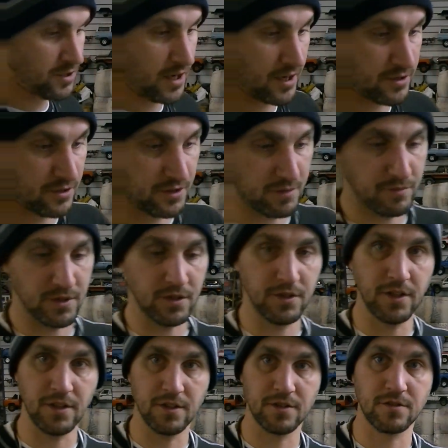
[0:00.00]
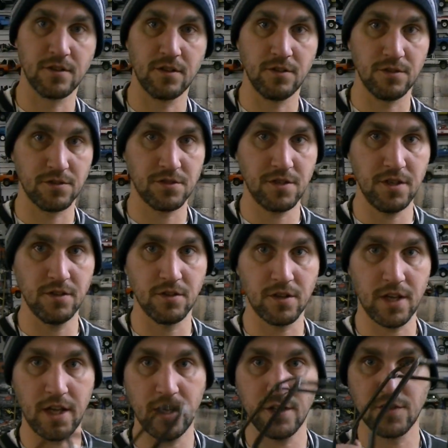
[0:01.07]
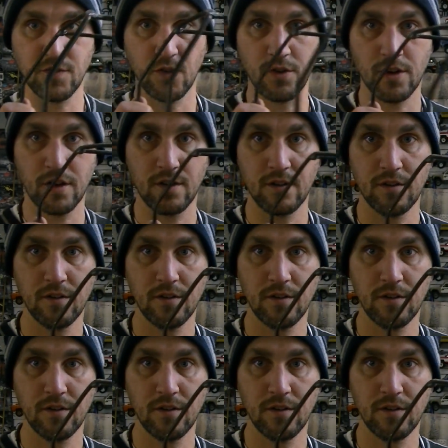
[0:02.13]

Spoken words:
actually building this little steel cage for it.